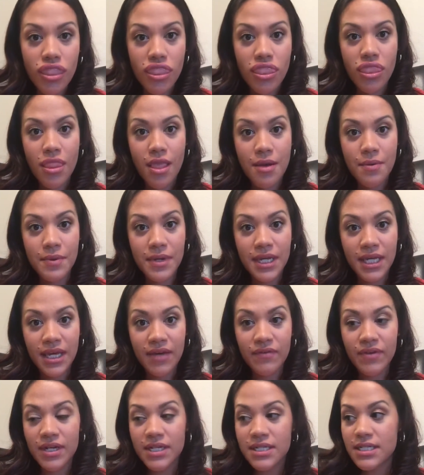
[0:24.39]
gonna give
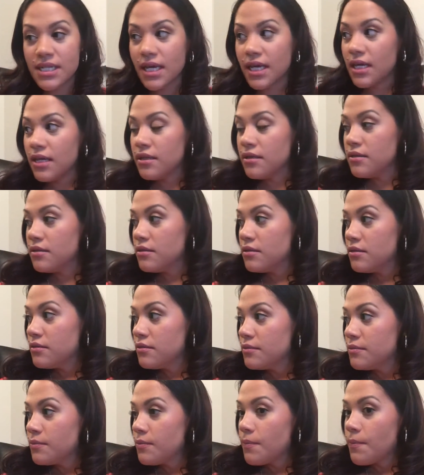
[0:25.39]
it a second.
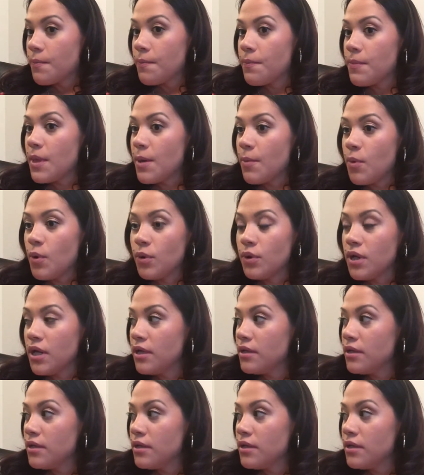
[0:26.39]
Yep, hold on.